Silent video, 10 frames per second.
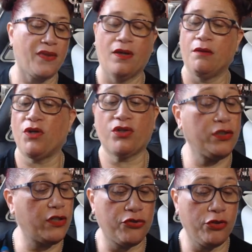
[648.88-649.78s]
I'm not
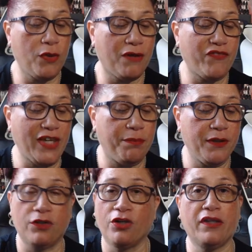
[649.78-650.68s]
going to go through what I'm
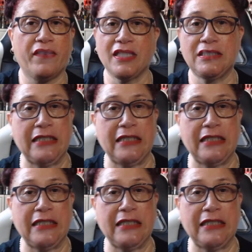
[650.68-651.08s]
vaping on. None of that